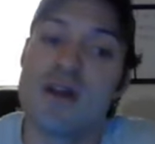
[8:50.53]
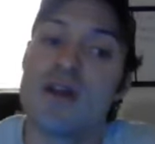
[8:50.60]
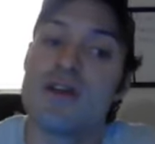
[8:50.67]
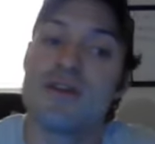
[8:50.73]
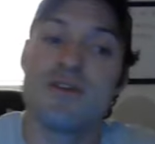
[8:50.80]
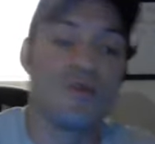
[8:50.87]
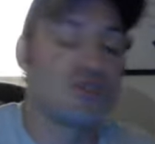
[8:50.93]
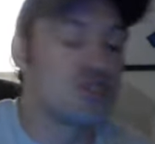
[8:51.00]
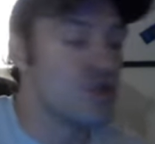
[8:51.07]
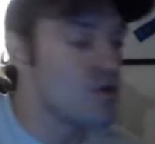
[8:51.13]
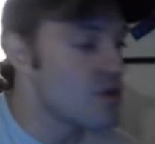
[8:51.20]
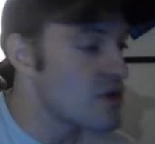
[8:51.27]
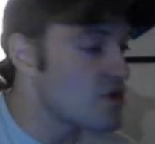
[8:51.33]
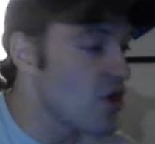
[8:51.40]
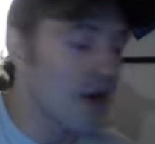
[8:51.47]
You shoot
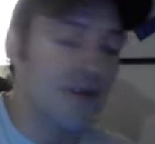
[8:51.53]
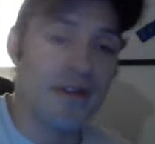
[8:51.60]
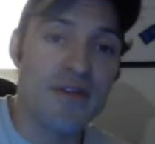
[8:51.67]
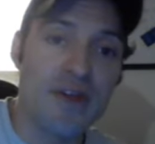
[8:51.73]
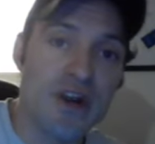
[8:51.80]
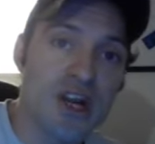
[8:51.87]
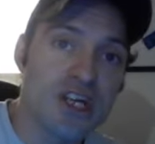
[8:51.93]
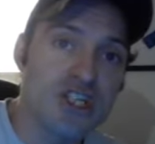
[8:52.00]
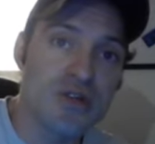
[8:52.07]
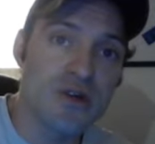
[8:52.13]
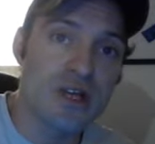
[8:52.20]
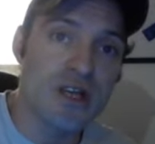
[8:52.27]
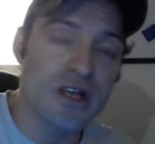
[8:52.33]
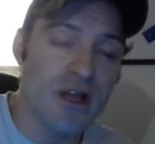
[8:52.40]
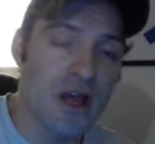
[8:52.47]
the target that they're going to
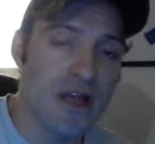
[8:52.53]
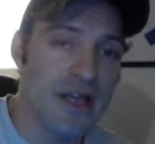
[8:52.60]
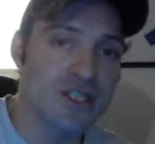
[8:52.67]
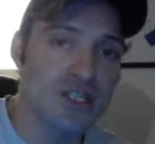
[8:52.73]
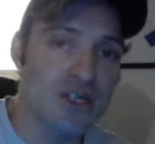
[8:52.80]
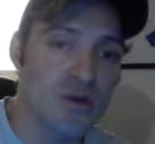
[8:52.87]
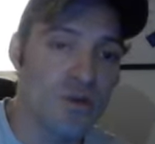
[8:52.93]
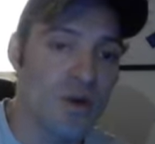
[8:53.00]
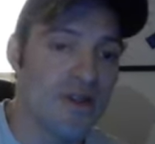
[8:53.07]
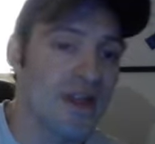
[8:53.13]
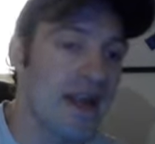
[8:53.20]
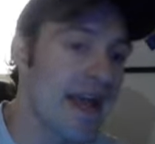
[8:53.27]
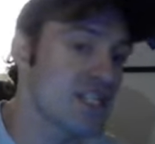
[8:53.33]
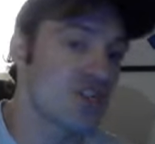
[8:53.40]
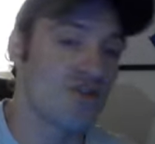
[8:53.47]
shoot into with an
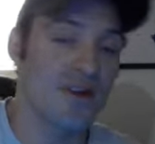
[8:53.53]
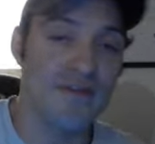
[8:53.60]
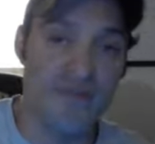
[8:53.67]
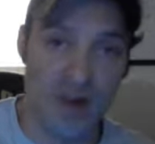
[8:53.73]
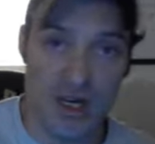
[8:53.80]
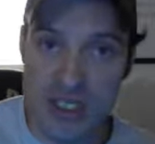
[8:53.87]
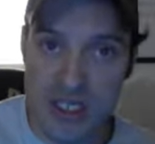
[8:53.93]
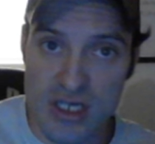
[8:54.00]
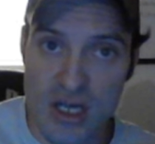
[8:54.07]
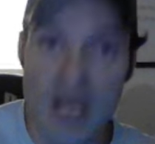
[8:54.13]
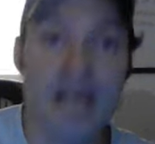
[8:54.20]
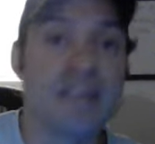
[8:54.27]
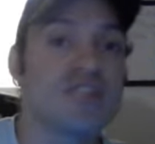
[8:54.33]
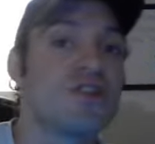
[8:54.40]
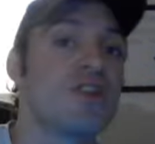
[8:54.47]
Excrin first,
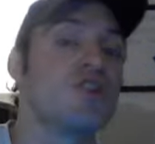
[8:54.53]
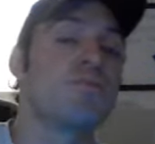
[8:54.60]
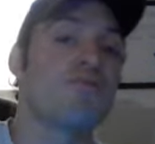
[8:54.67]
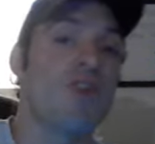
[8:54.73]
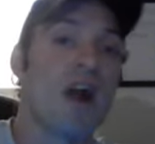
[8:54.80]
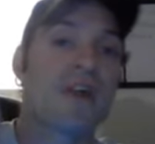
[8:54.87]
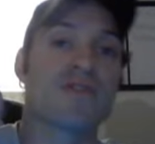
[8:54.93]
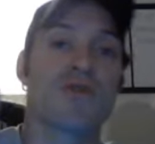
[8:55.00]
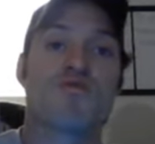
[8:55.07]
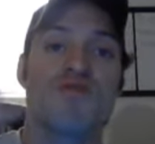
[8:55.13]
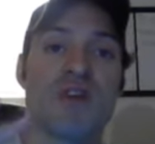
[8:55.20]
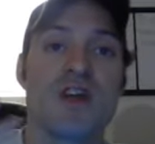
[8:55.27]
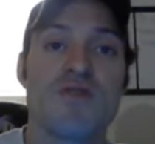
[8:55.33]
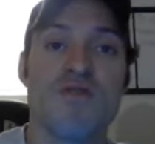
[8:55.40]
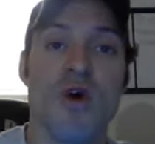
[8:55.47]
so that you proc the
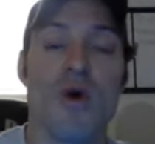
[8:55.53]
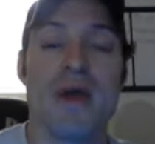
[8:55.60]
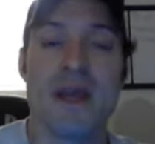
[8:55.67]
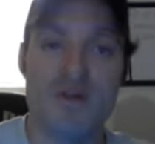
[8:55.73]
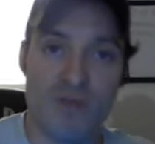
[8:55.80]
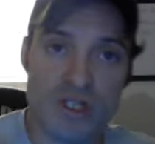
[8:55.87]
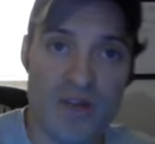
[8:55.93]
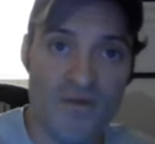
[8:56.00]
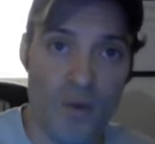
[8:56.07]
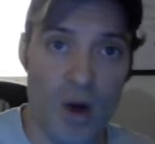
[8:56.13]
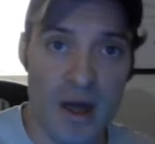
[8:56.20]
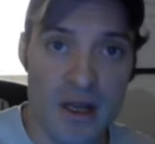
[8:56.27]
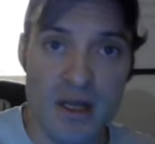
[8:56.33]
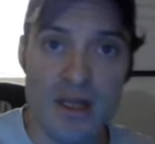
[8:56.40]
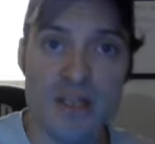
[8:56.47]
reroll hit rolls of
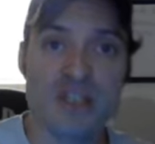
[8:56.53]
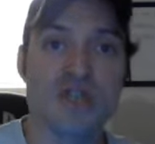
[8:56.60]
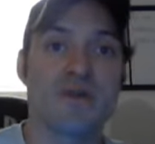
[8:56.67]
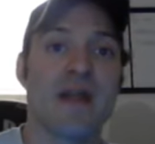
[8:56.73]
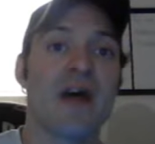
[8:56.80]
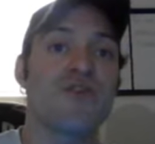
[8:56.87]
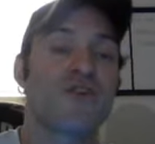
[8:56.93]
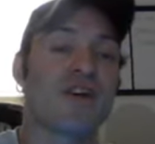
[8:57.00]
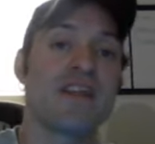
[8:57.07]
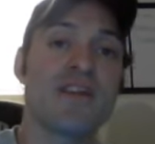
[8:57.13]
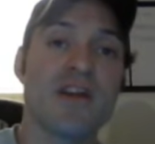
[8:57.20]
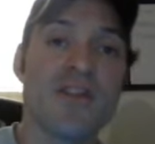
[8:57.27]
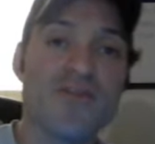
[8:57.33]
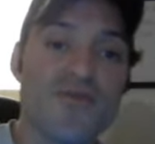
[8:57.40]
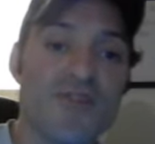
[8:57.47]
1. So now they're hitting
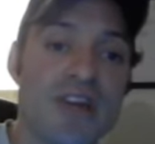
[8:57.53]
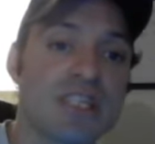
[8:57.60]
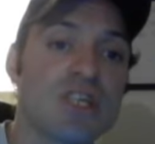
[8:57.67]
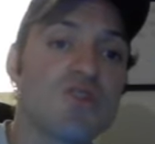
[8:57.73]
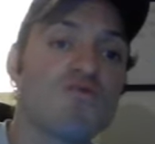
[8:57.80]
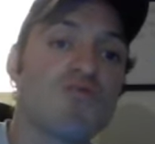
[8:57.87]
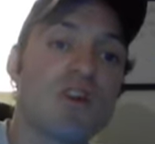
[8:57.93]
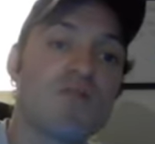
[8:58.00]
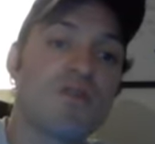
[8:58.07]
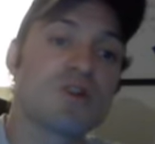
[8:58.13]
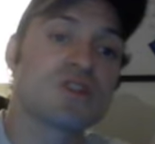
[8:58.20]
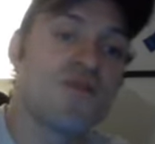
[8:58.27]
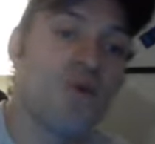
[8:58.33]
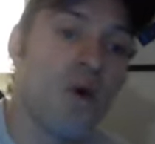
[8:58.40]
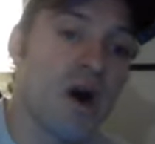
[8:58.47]
on 3s, rerolls
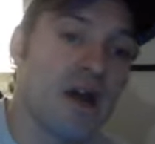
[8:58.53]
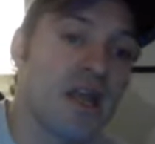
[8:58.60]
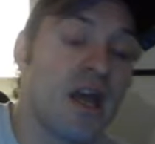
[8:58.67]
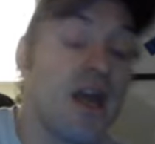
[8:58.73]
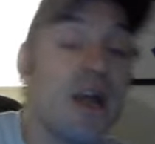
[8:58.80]
of 1.